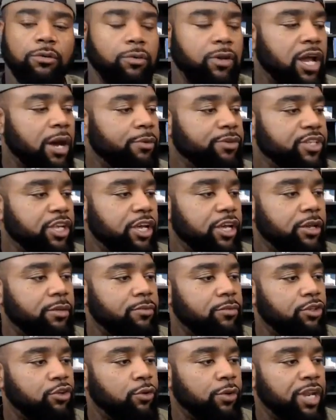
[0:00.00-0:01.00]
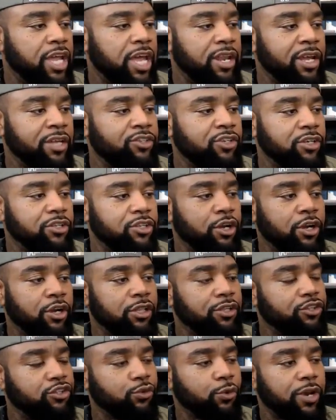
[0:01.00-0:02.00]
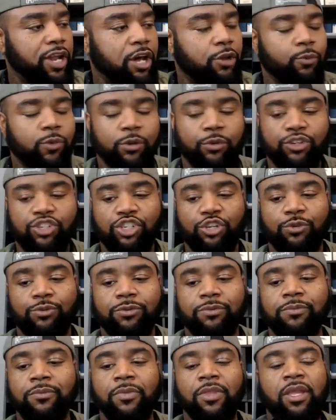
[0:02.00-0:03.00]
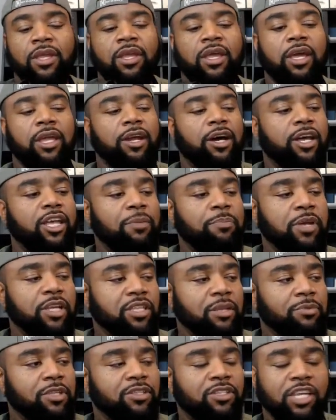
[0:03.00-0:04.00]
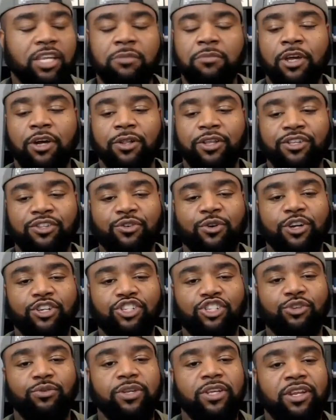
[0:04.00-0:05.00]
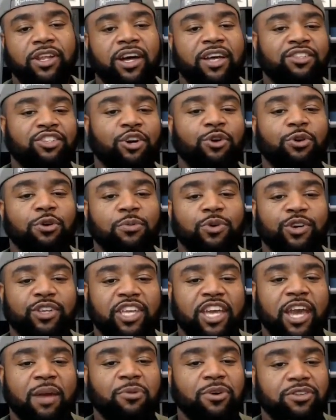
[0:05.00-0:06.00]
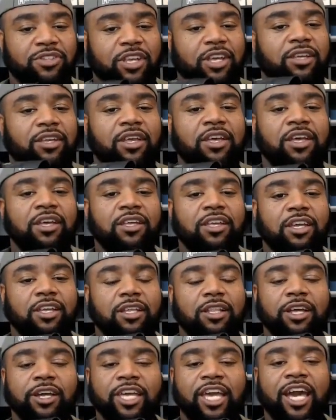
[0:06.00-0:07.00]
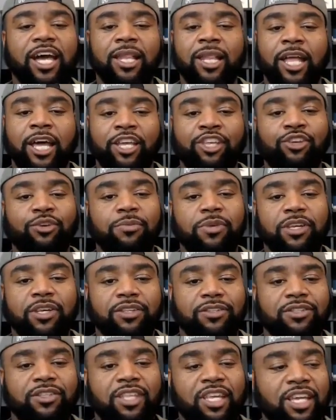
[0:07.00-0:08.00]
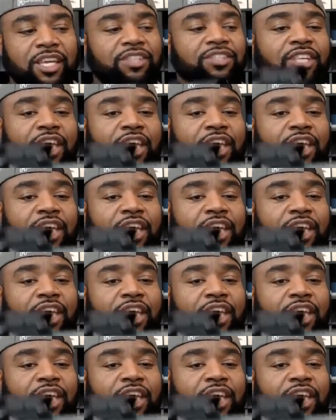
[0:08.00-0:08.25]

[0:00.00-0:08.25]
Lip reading: when I was doing that, and I took Darren Lasorde out and we were shooting, and he picked up the 10 mil and started shooting it. And I told him on camera, I was like, yeah, you're lucky I like you, because these